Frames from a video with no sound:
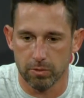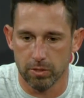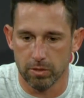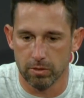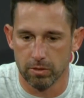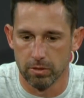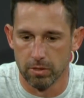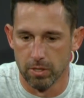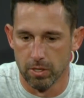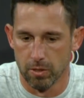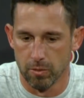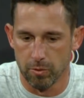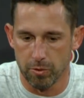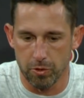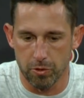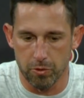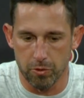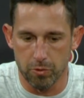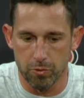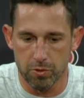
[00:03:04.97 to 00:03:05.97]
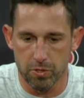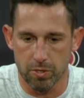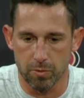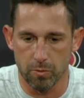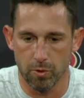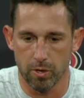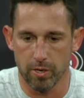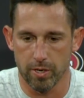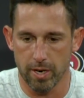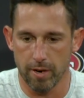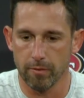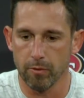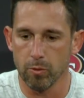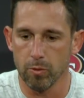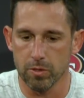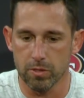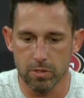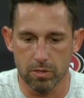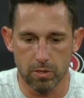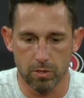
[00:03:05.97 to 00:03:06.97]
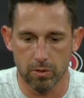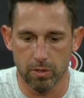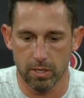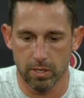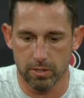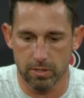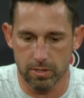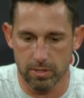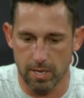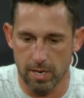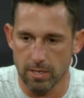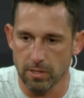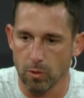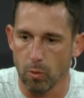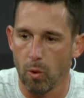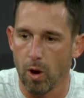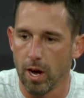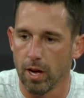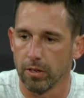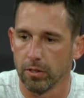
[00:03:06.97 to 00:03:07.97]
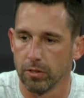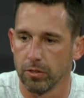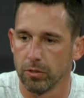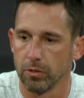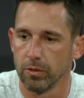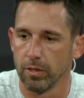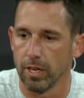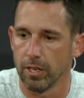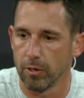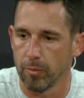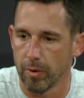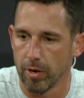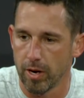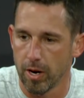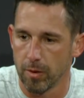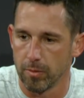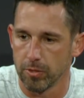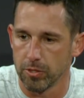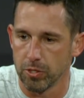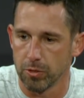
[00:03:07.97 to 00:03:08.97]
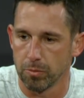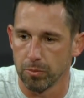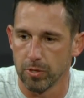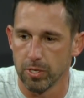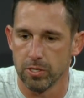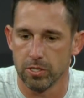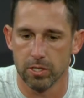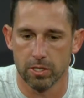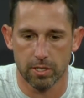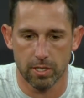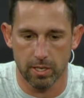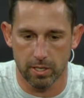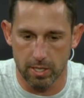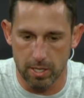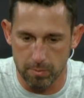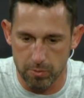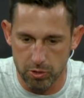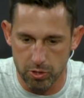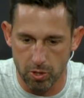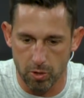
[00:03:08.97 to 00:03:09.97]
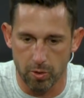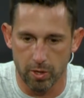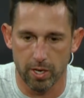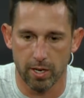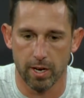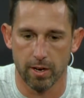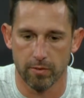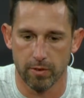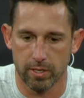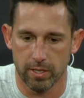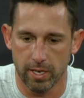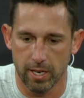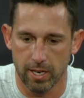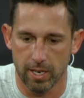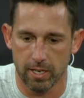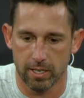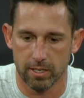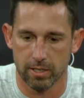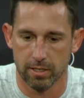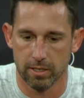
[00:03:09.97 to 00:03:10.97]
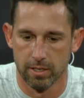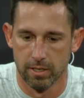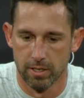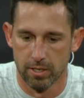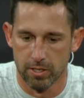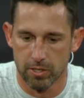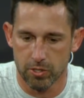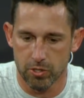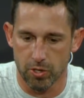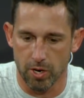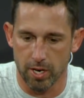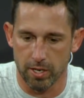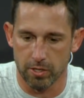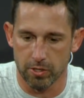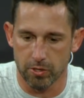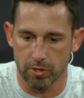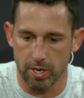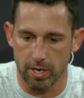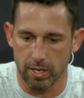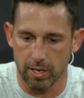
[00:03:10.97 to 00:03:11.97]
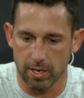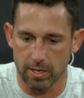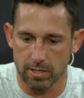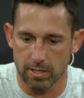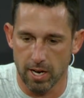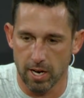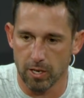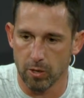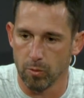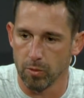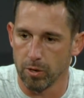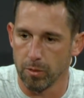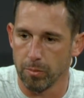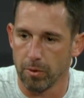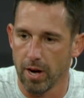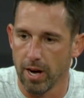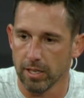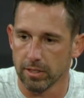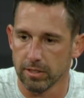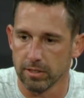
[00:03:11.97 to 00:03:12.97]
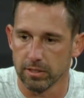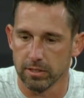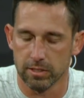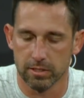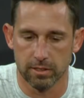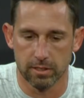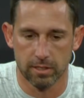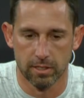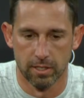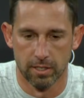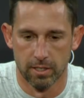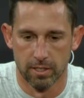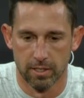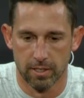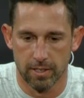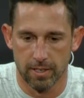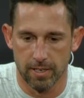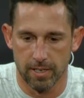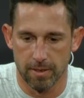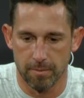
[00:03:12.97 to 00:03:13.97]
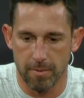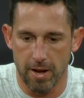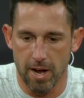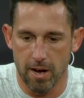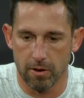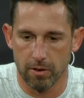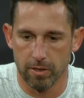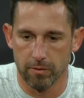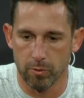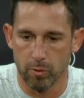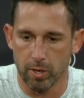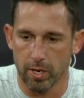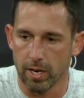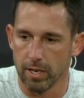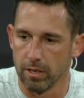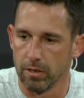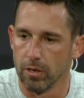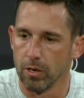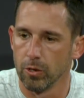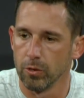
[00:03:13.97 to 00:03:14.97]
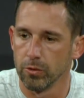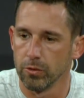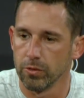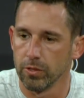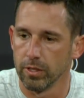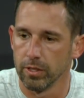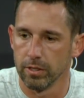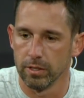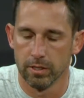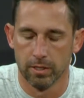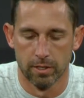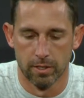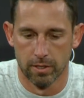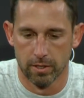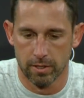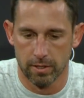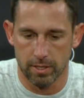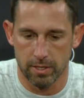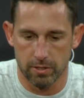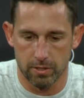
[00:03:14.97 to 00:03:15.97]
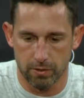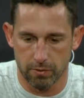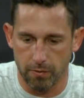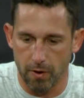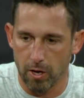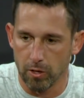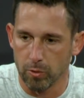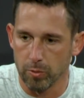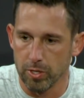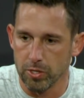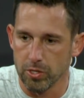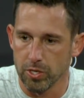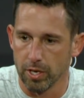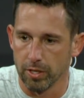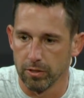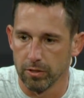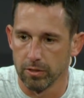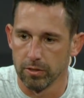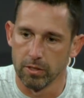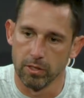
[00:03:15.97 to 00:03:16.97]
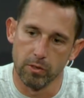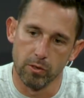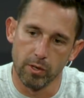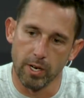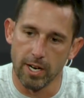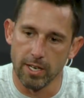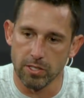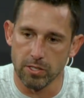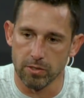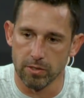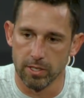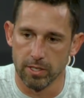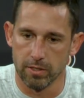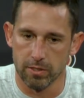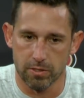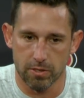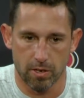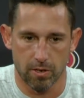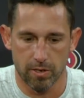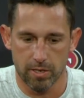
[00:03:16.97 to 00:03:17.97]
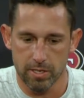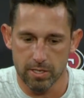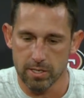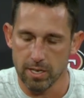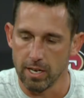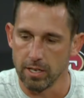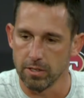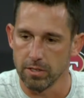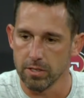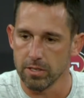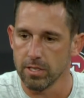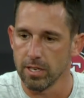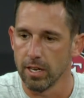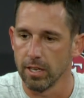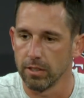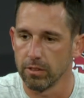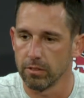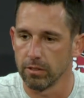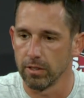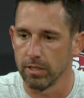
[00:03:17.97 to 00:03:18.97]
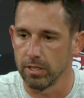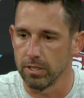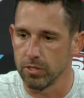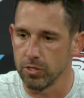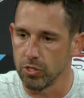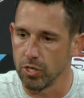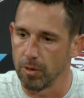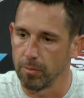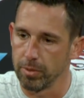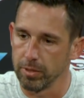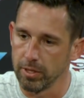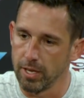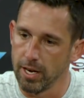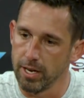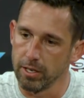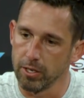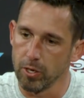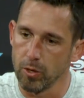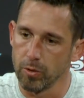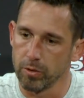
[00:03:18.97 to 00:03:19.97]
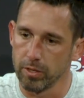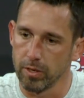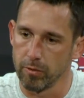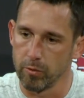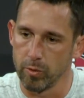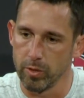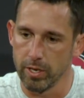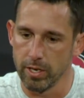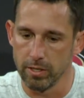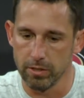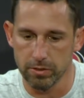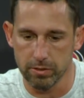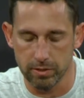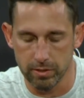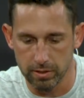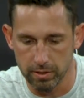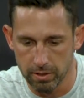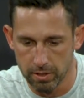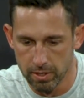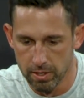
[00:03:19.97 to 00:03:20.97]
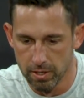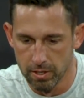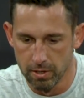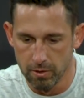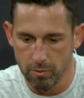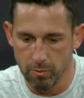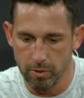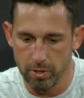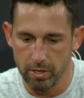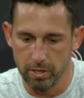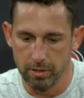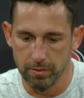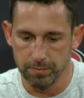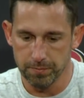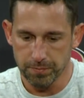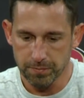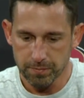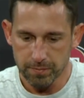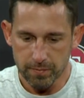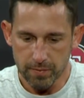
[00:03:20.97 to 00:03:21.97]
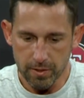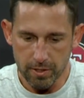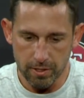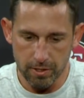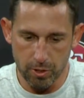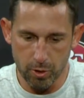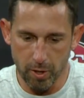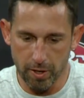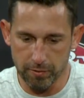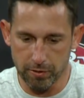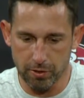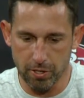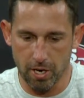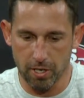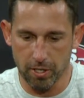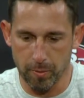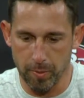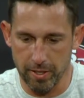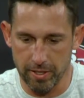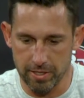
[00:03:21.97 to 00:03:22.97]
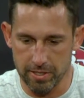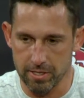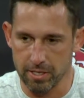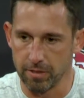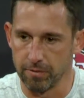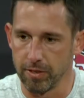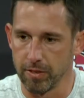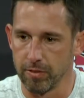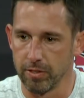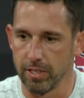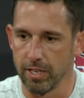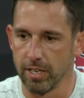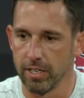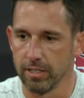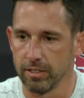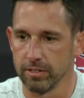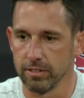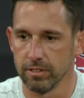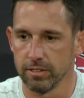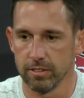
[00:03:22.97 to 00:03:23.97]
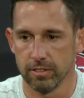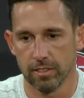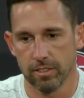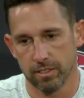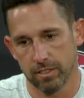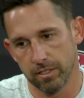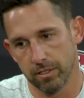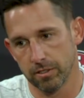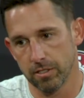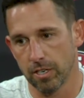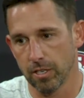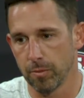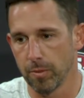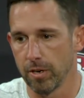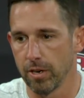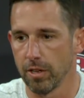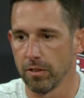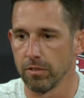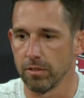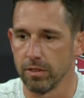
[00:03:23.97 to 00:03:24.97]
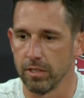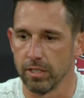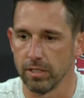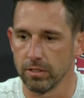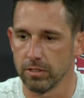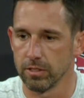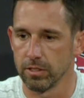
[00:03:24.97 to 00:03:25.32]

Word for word: When you when you're new somewhere and everyone's new, it just takes a while to do that. No matter how much you preach it, you got to keep showing it every day and trying to train guys how you want to practice. And um, now everyone kind of knows and they just follow each other. And the new guys are in. There's already standard set, so they just jump in line and go with everyone else. And when you don't have to talk about that stuff every day. You got to talk about other things.